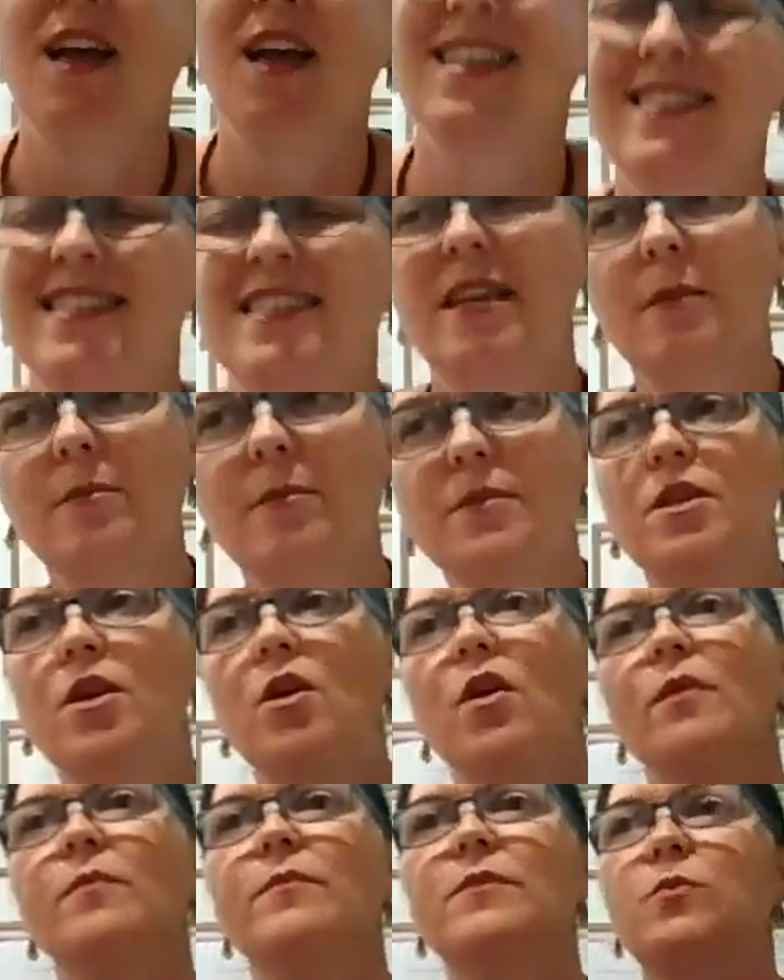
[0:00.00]

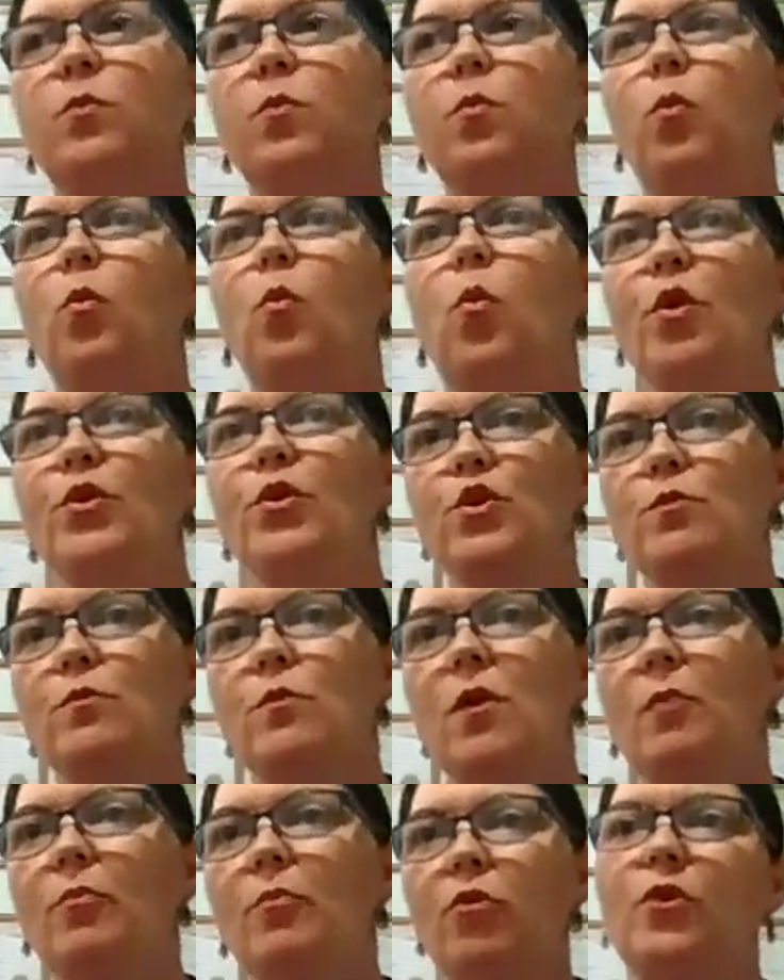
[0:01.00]
sometimes what you
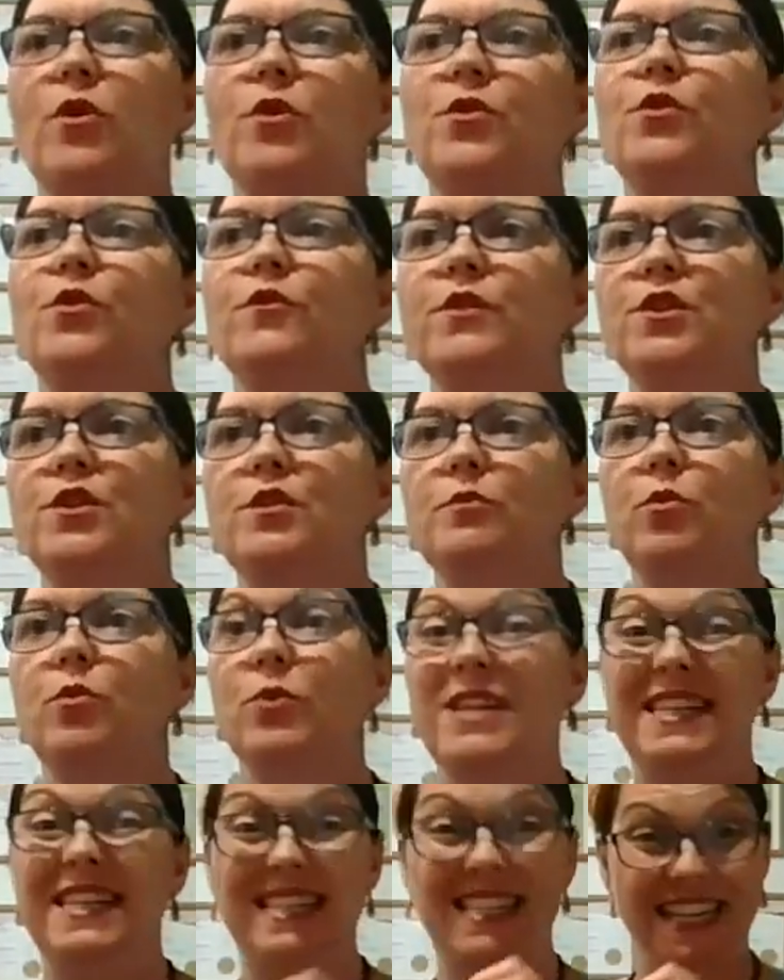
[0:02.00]
might put on your vision
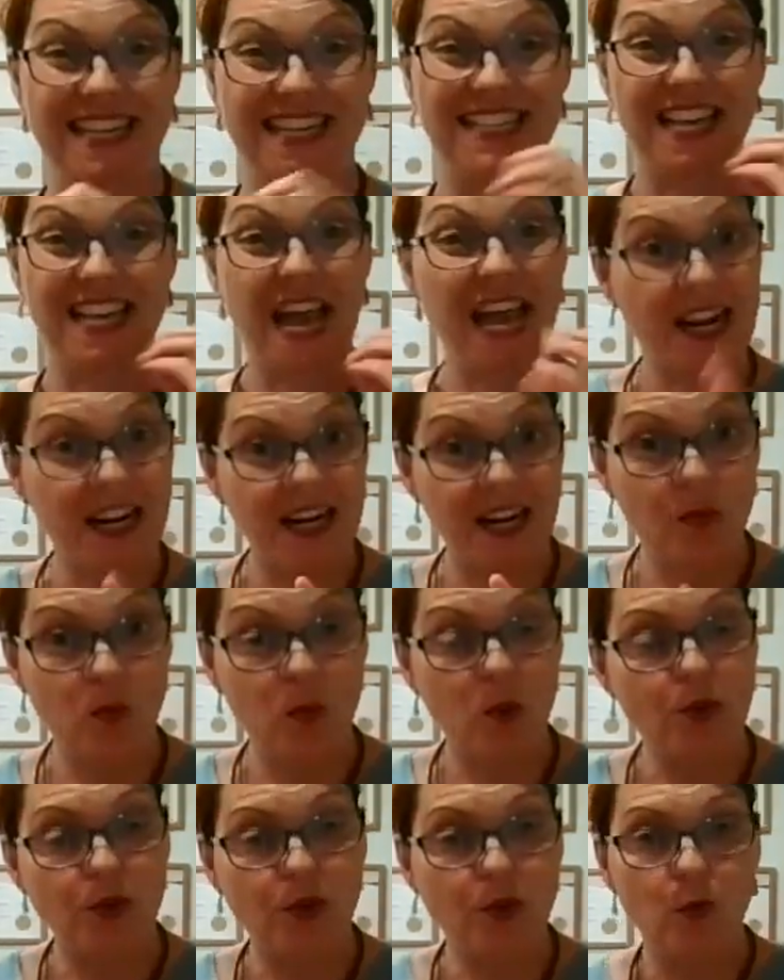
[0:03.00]
board isn't exactly
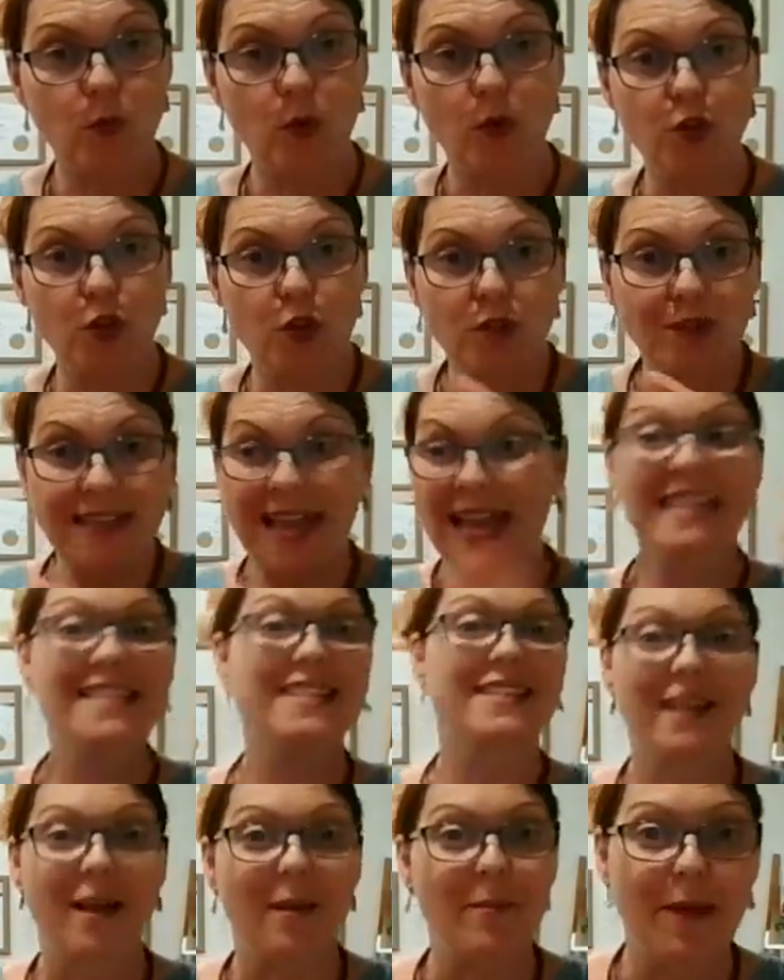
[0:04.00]
what
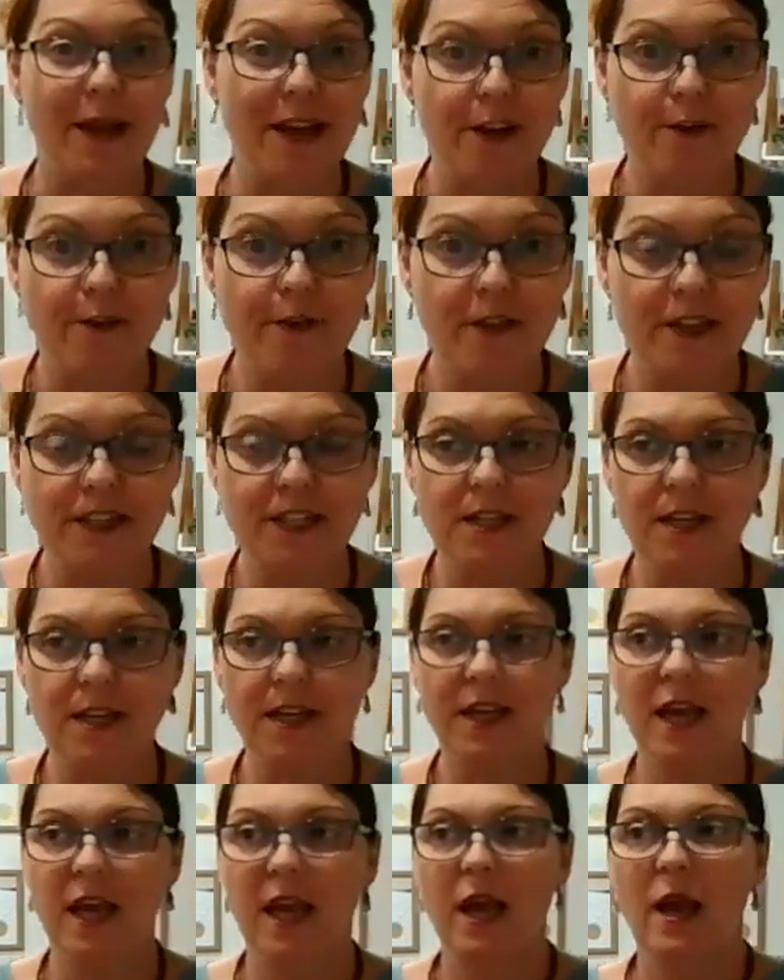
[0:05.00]
ends up
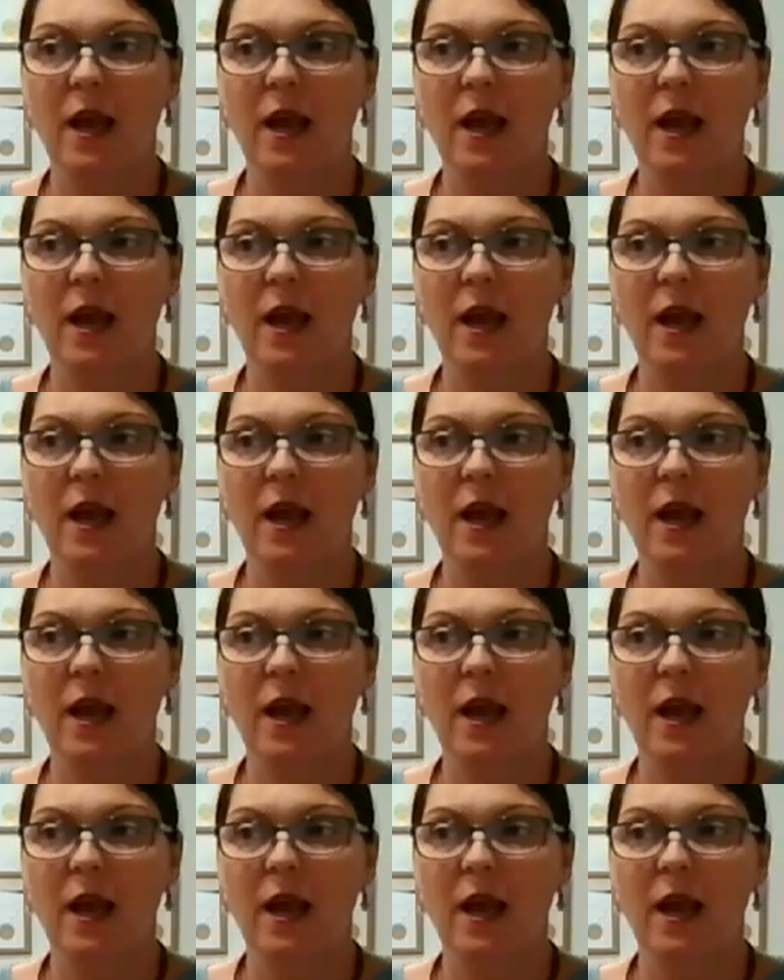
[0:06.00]
manifesting.